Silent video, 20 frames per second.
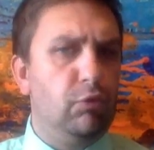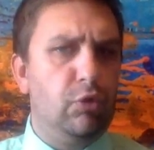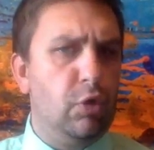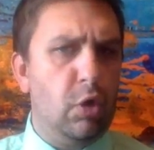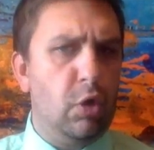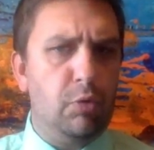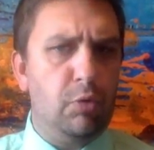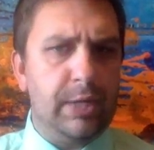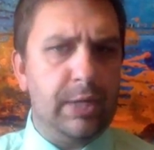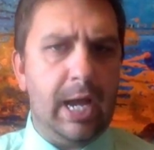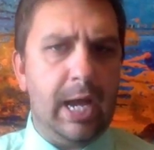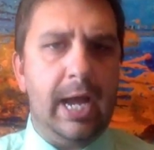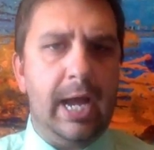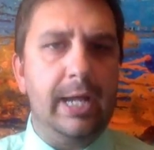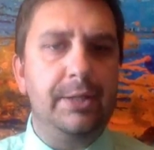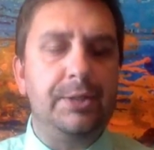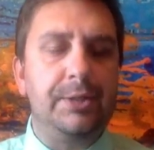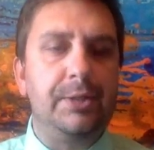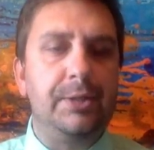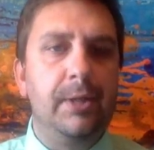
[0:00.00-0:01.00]
No
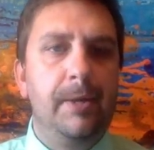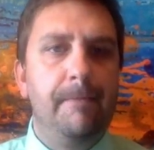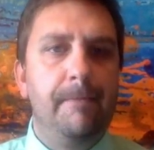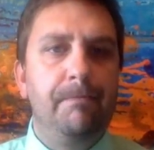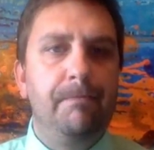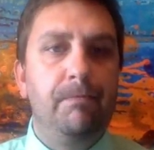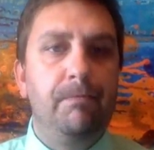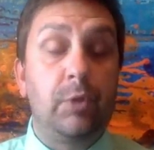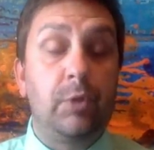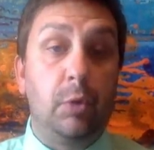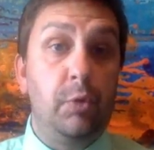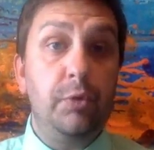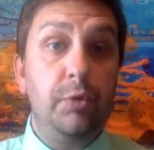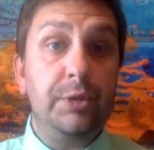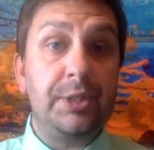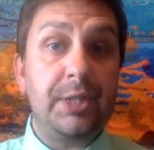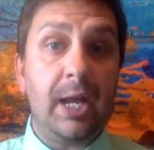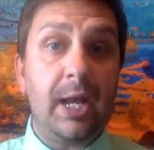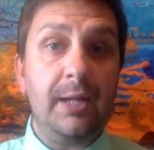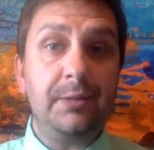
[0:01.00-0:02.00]
ties. So who
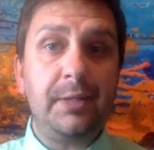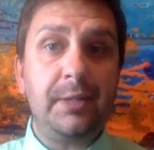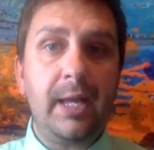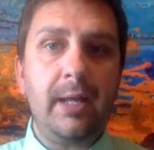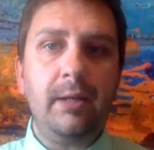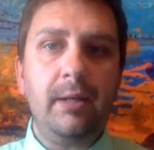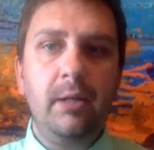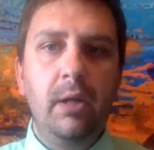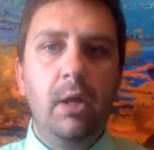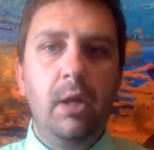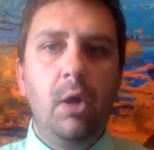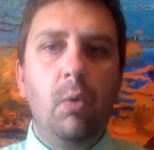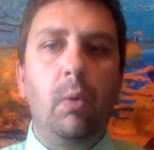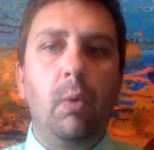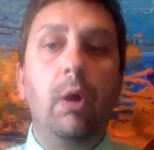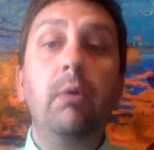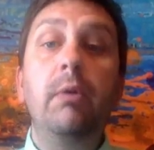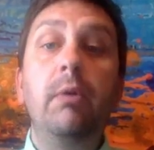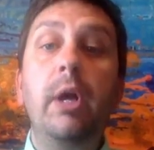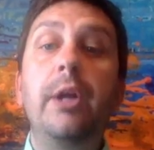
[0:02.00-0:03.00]
decides that?
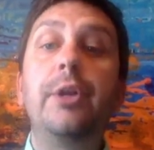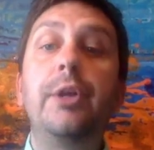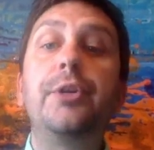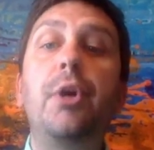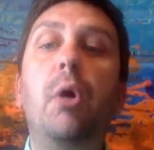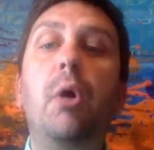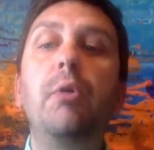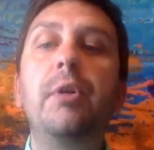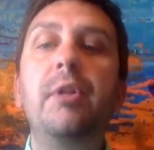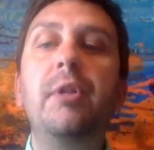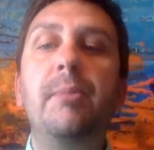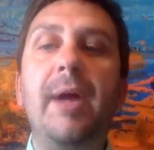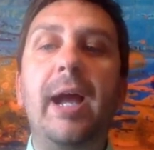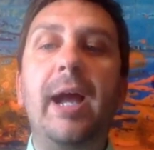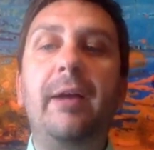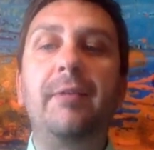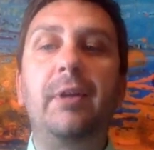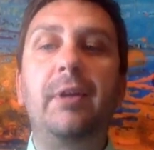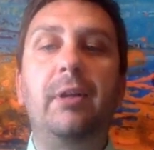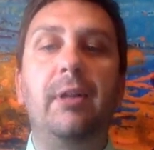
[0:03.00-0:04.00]
Well, an adult in the
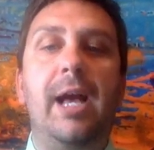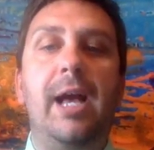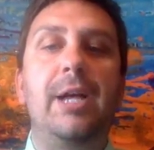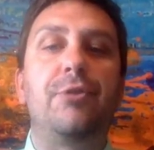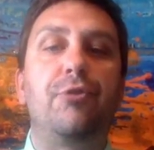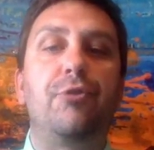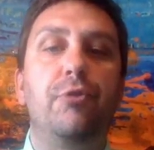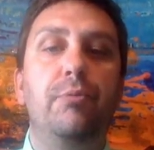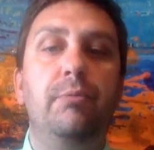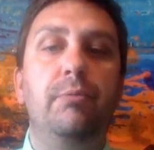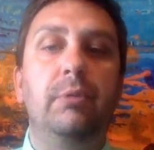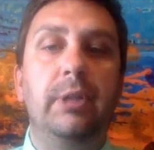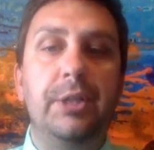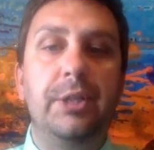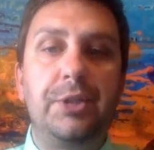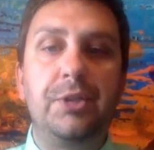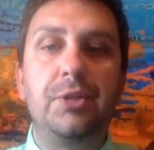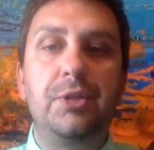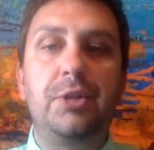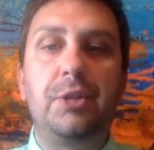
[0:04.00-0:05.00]
back of the classroom
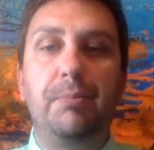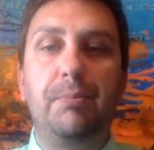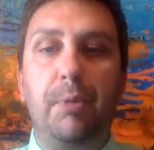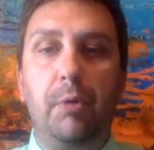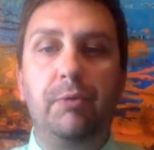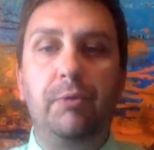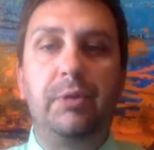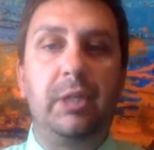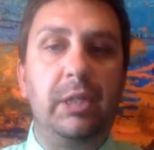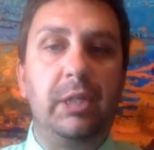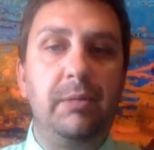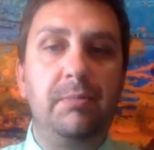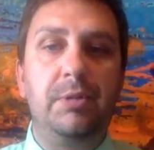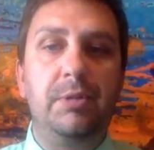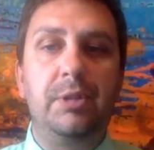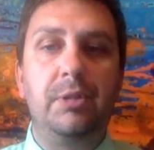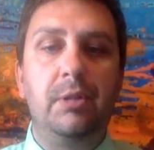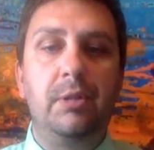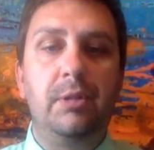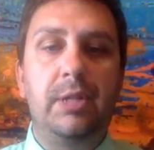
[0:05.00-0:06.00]
listens to both
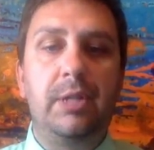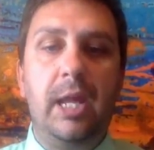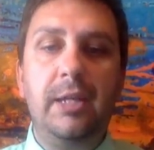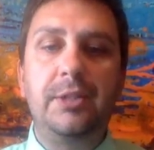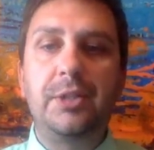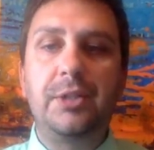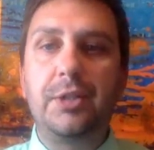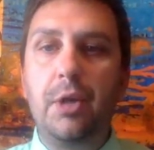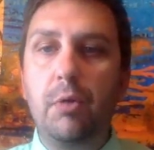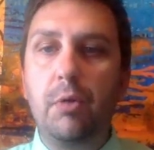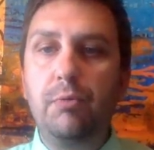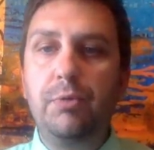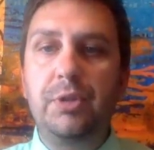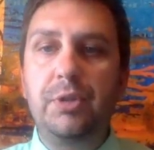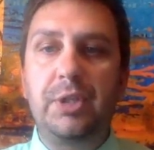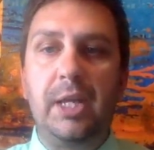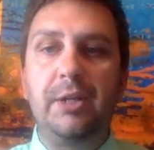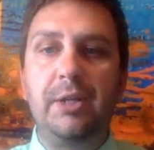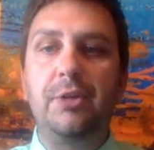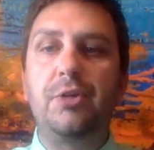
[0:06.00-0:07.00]
teams, takes
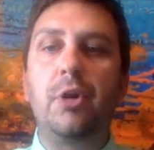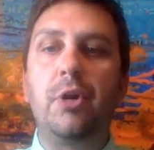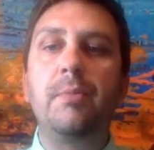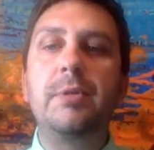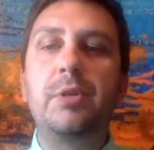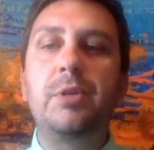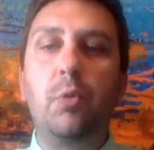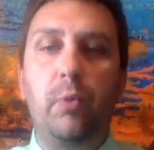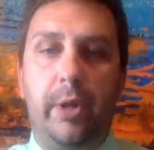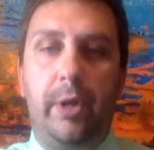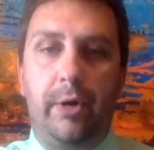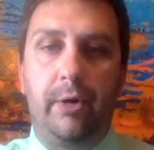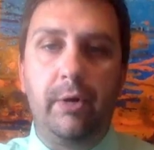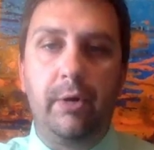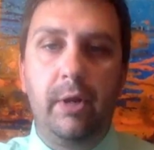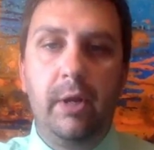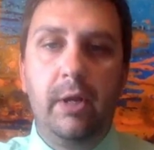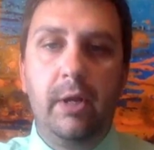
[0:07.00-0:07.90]
notes, and determines a winner.